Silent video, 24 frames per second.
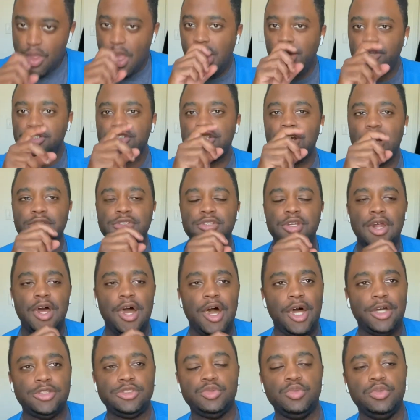Shout out to the
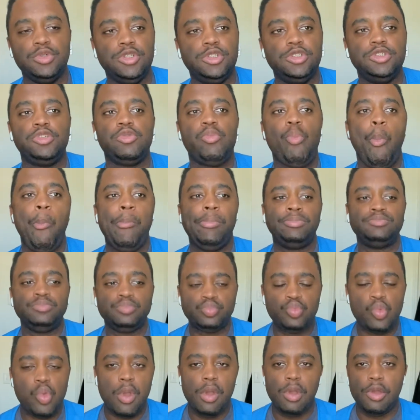Hodge ones.
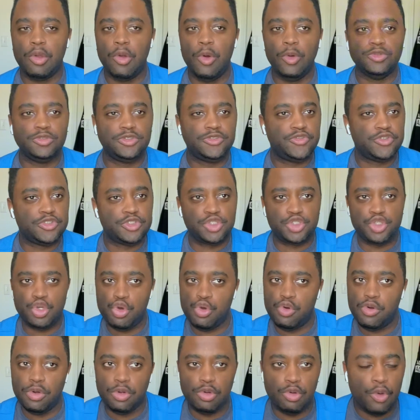Goats for
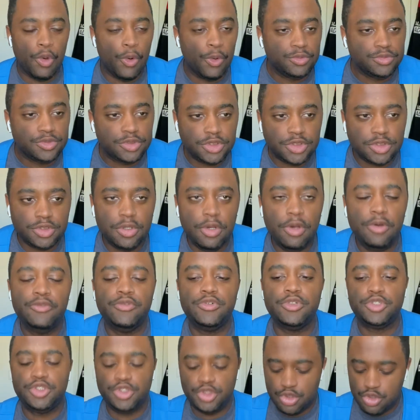sure. Goats
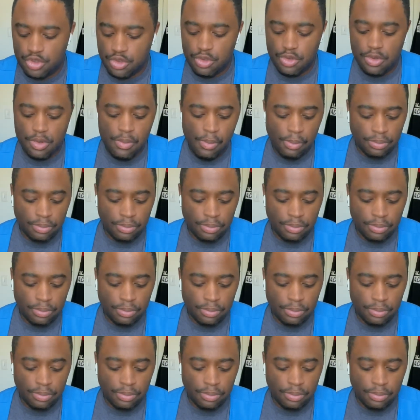for sure.